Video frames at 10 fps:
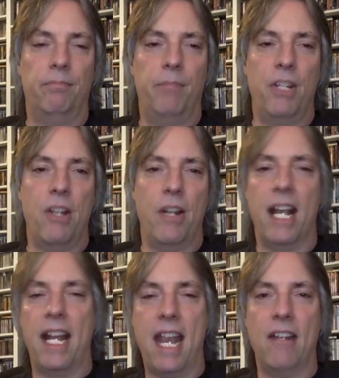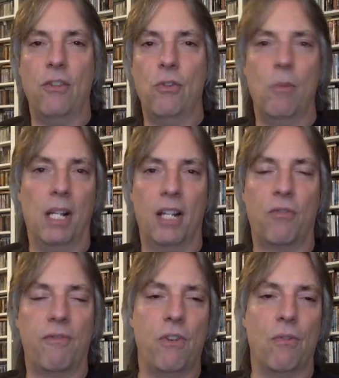But you know, you got Hand of Doom and
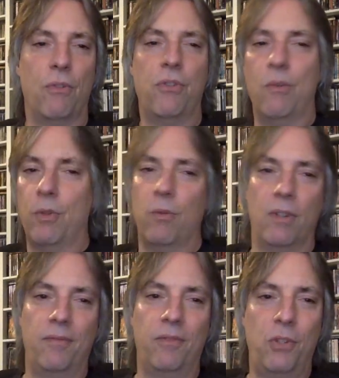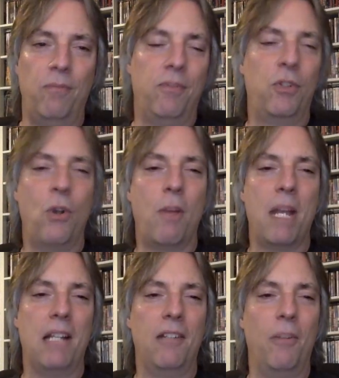Electric Funeral too, which we'll t- talk about
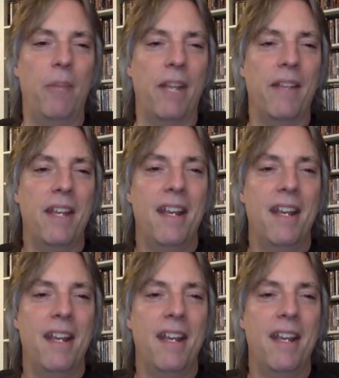in a little bit.